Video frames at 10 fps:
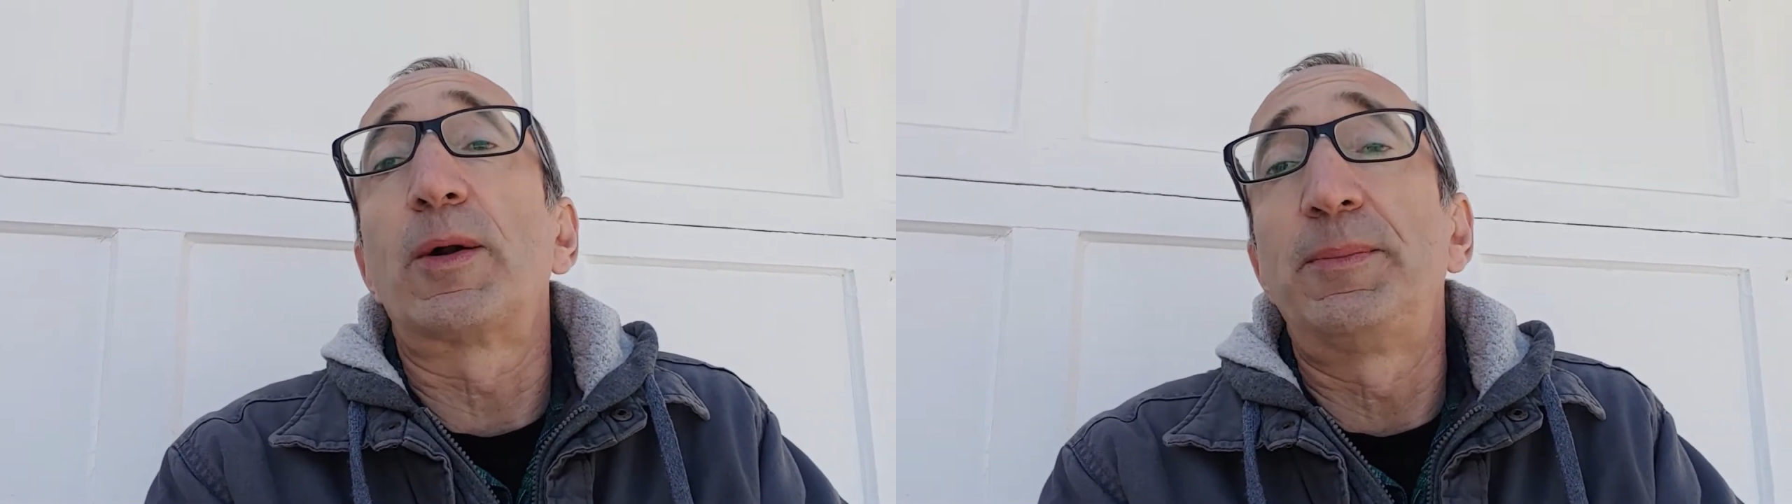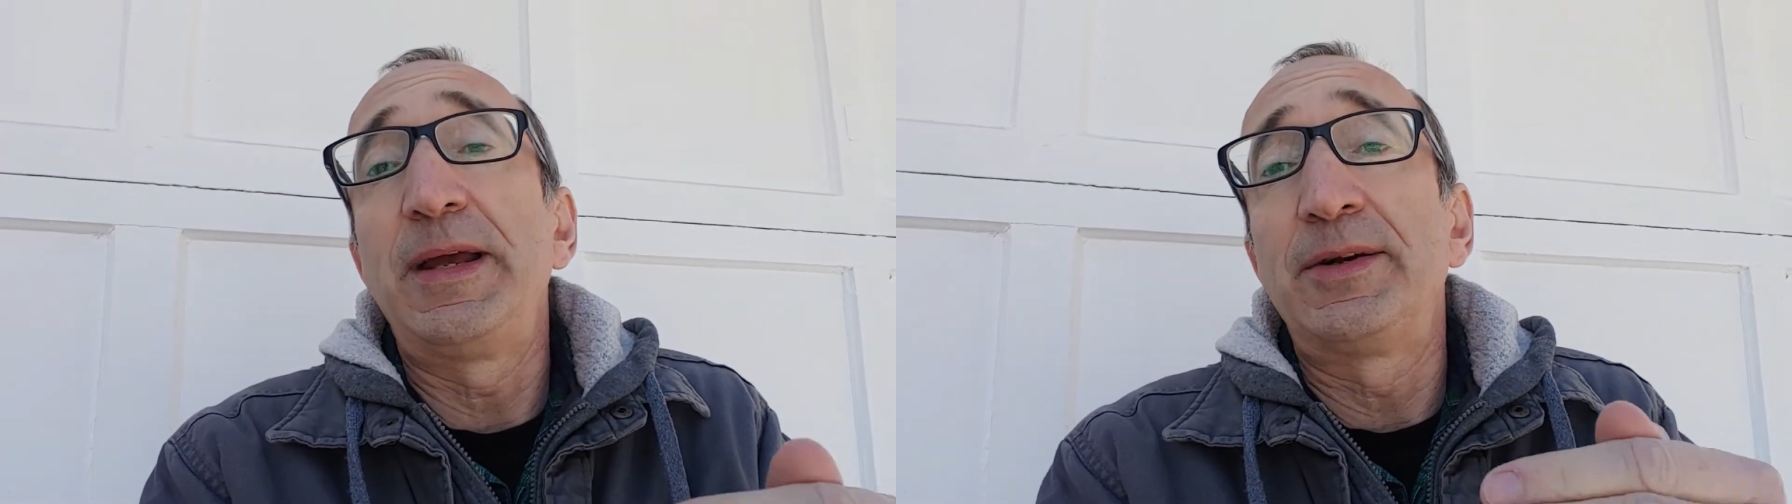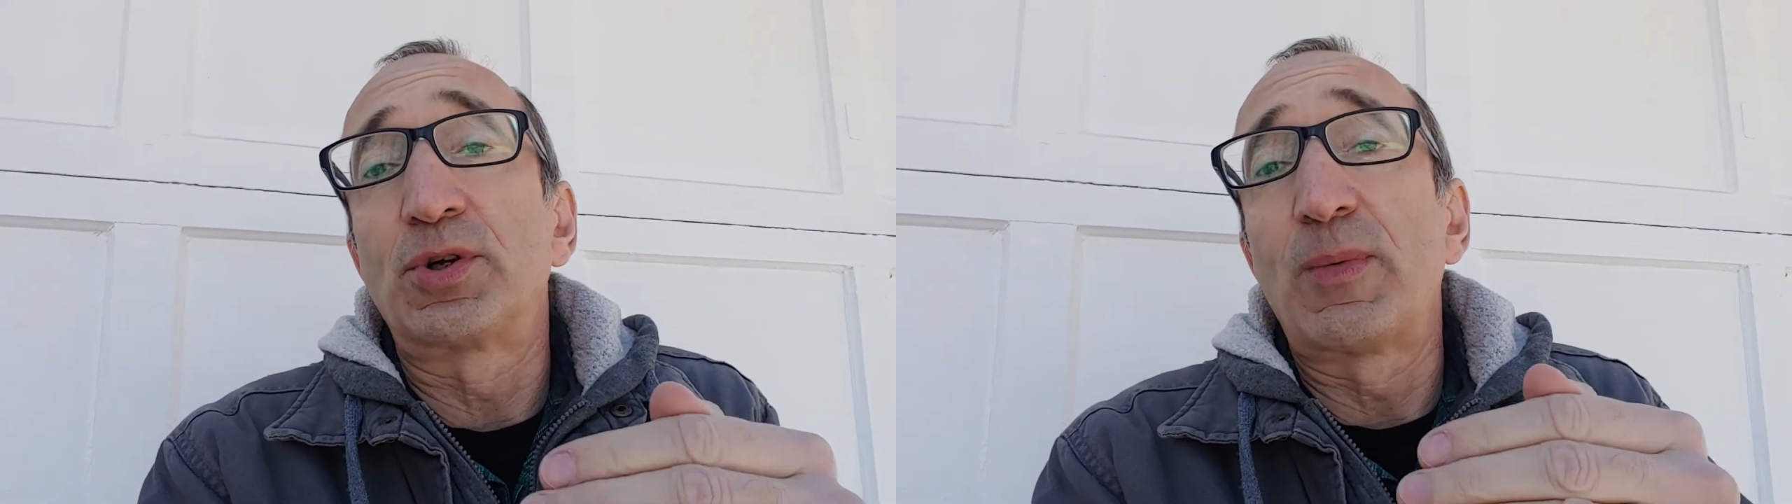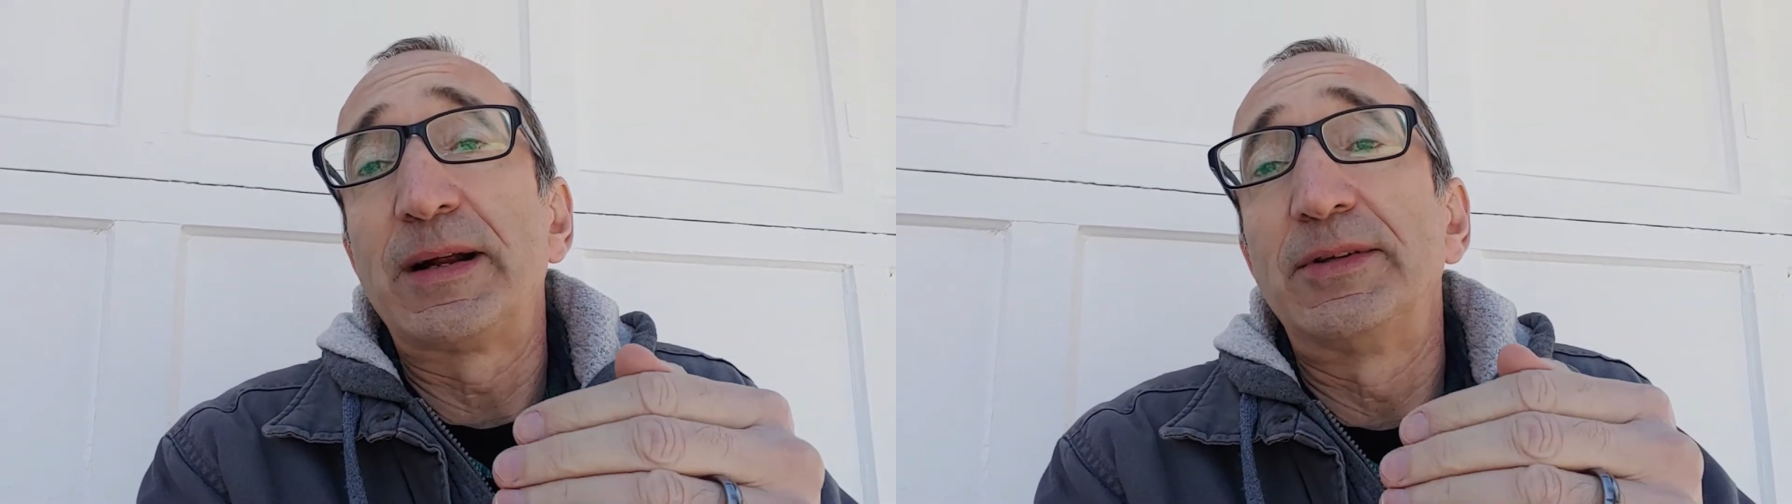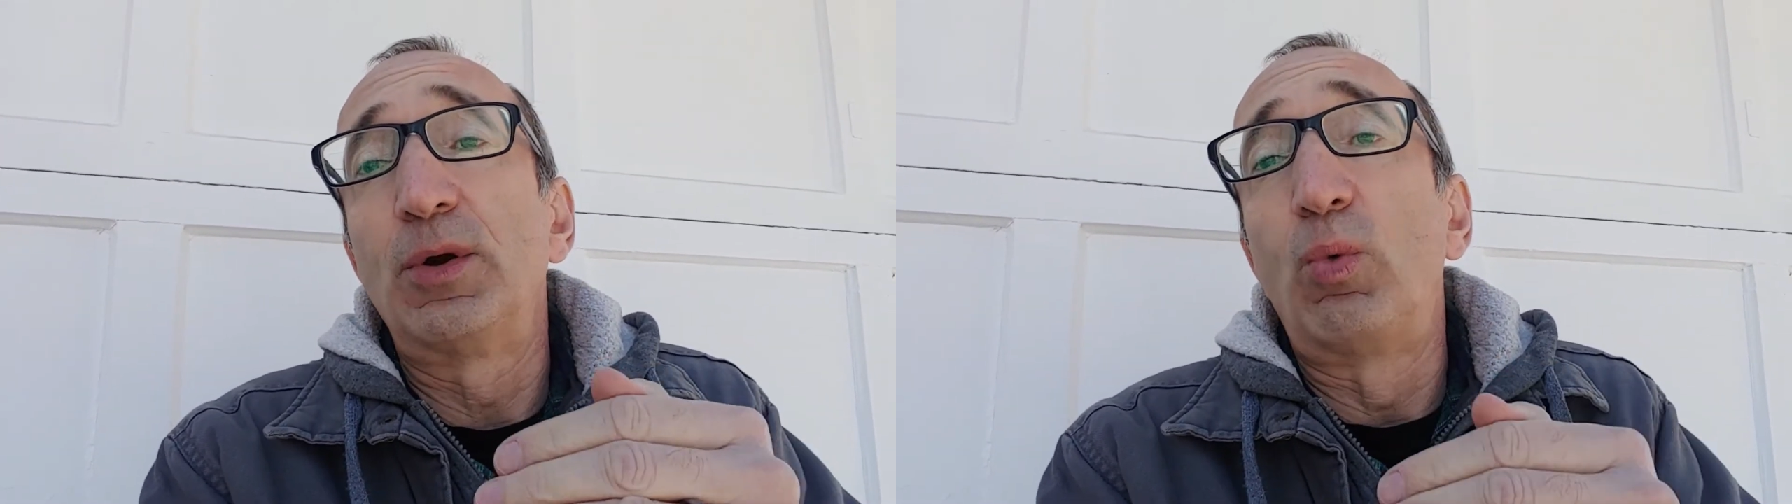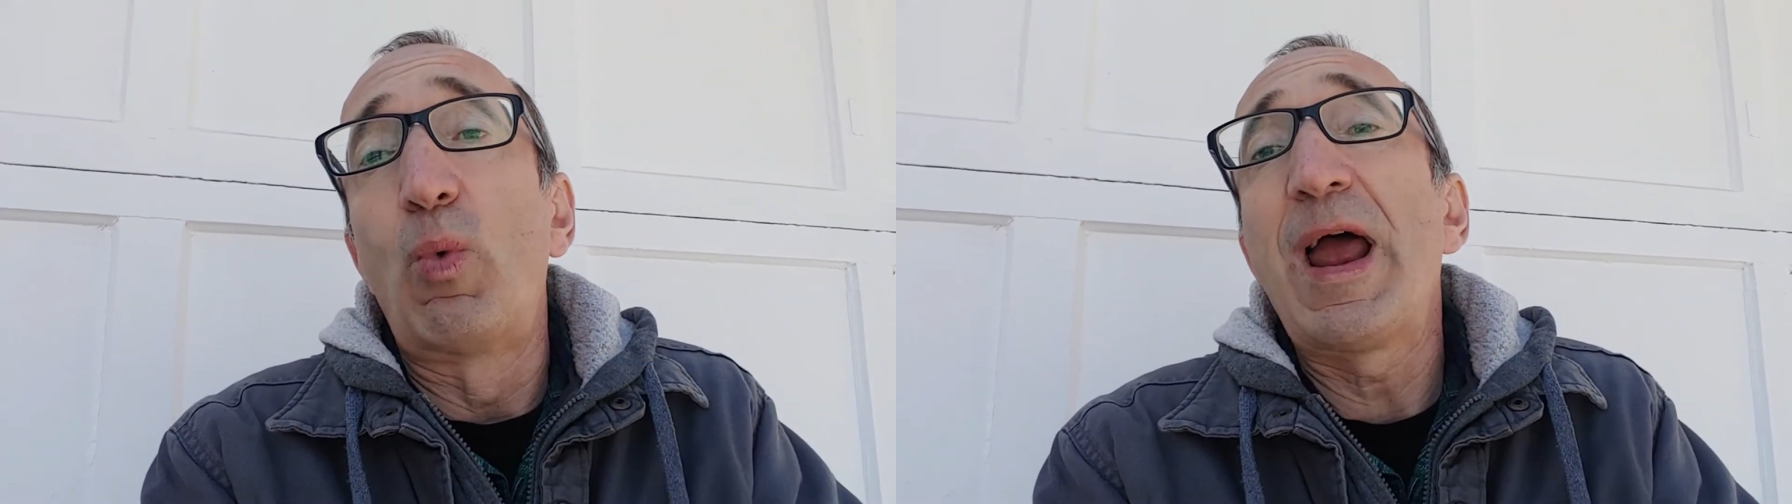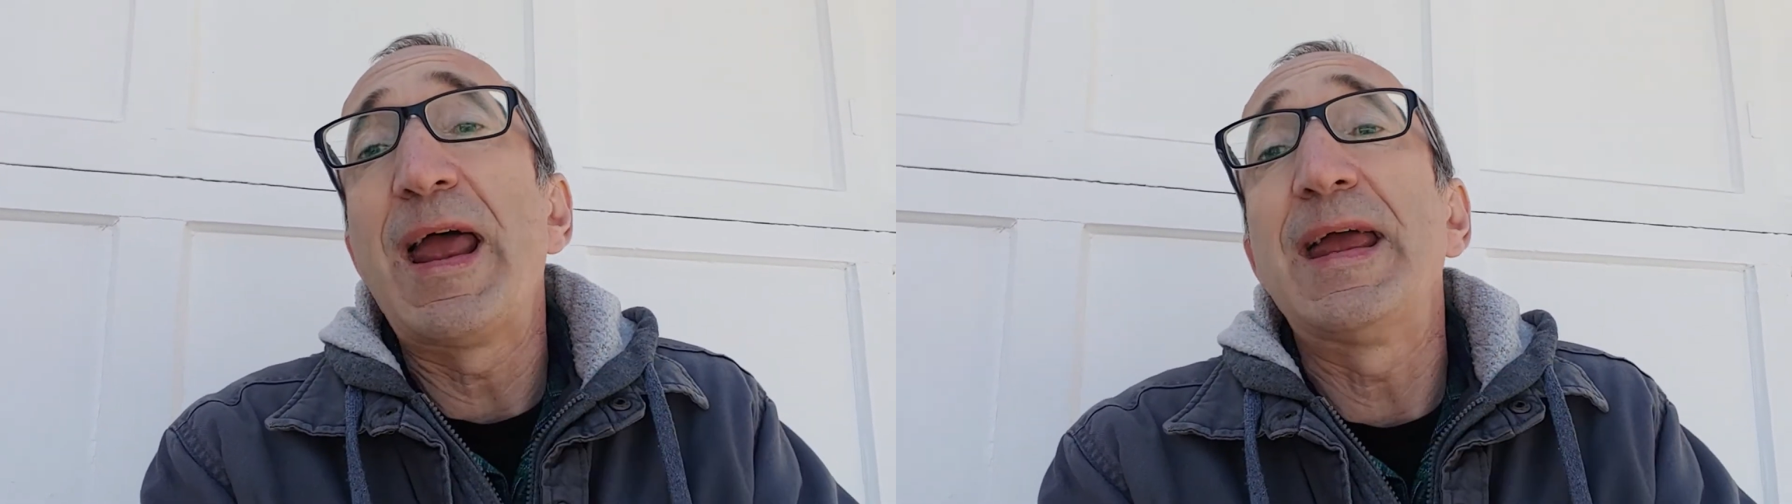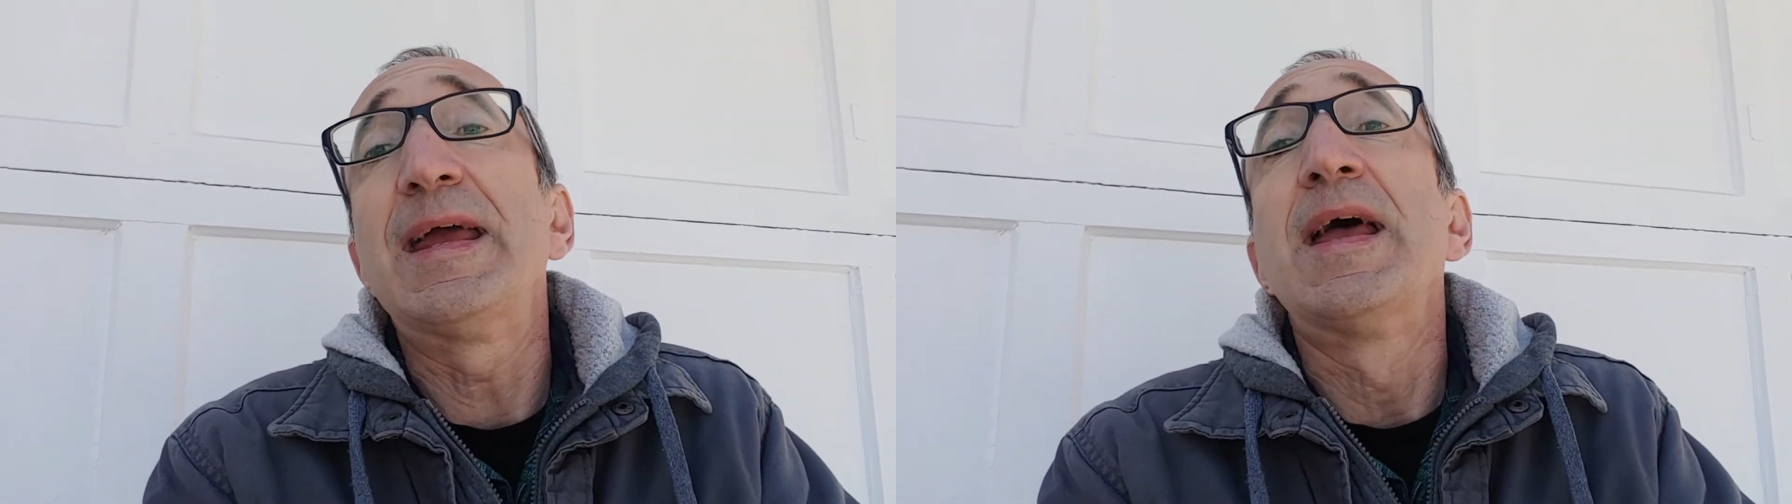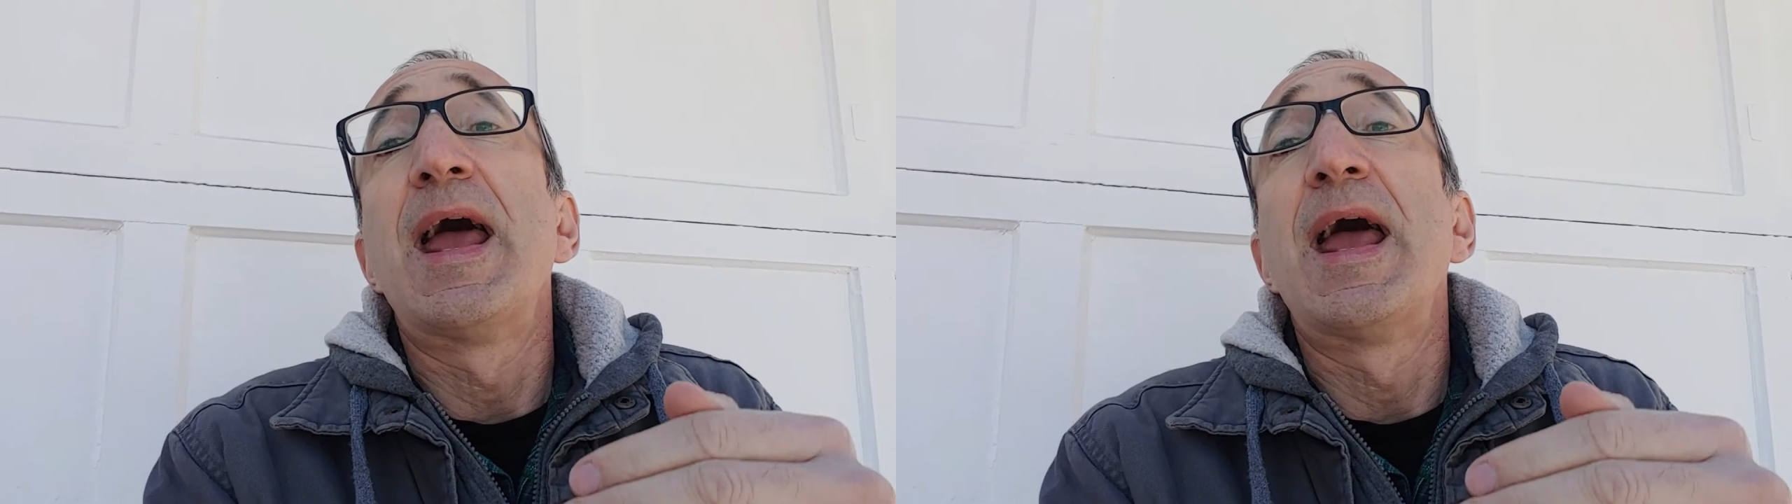being directed away